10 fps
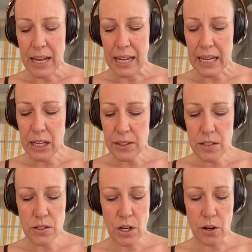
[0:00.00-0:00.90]
I
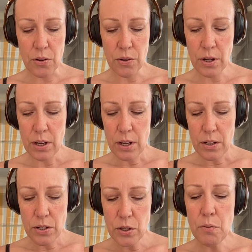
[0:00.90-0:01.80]
held the stone
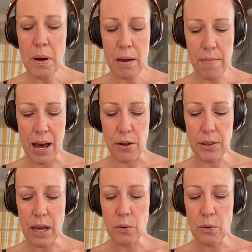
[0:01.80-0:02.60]
to my mouth